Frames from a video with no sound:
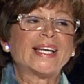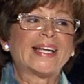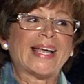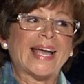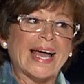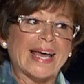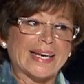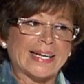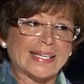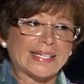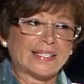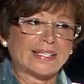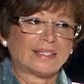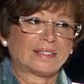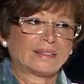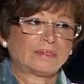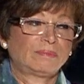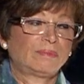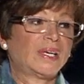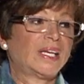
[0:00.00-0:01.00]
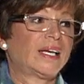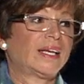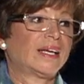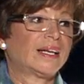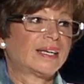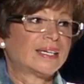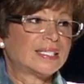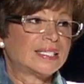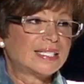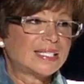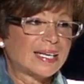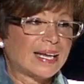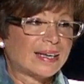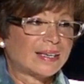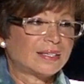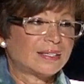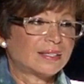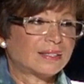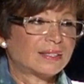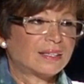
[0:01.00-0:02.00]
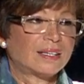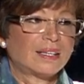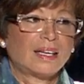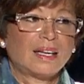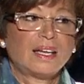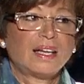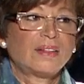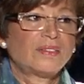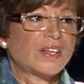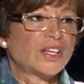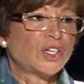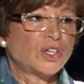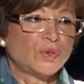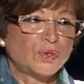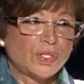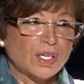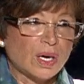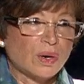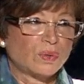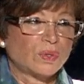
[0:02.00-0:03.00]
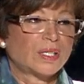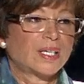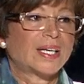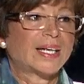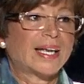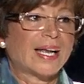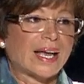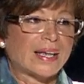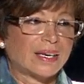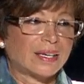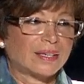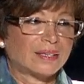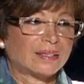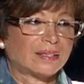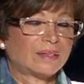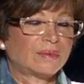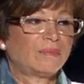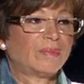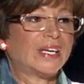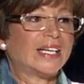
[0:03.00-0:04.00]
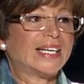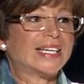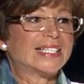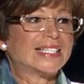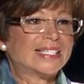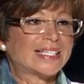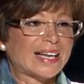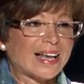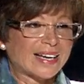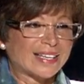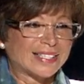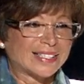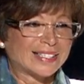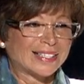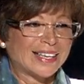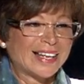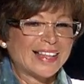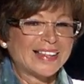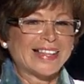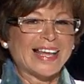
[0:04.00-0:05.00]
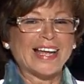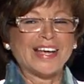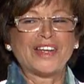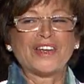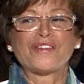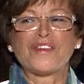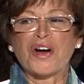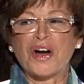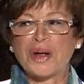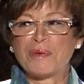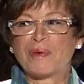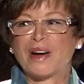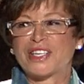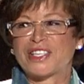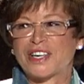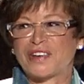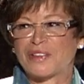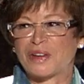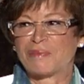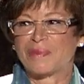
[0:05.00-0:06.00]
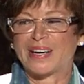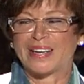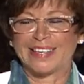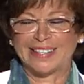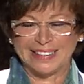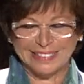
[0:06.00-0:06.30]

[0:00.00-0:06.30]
get it, meaning consent, then you don't get it. meaning sex. Thank you very much, everybody.